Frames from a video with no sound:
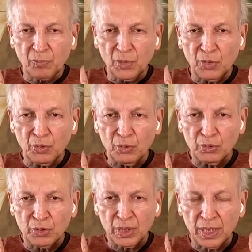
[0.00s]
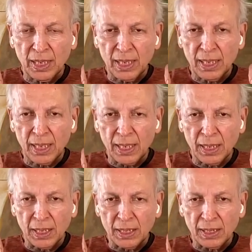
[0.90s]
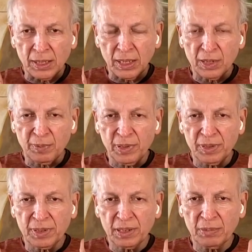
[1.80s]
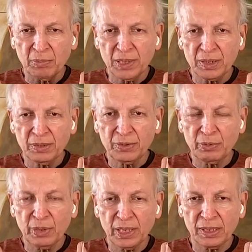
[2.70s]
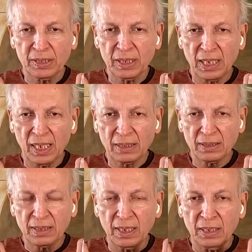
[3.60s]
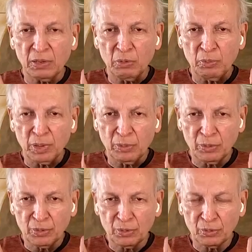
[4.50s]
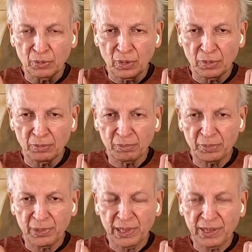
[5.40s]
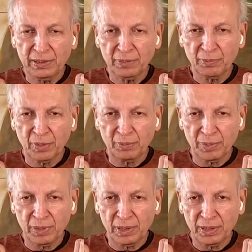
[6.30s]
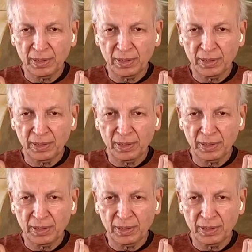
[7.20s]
Your respiratory muscles will get relaxed. You'll be able to breathe properly.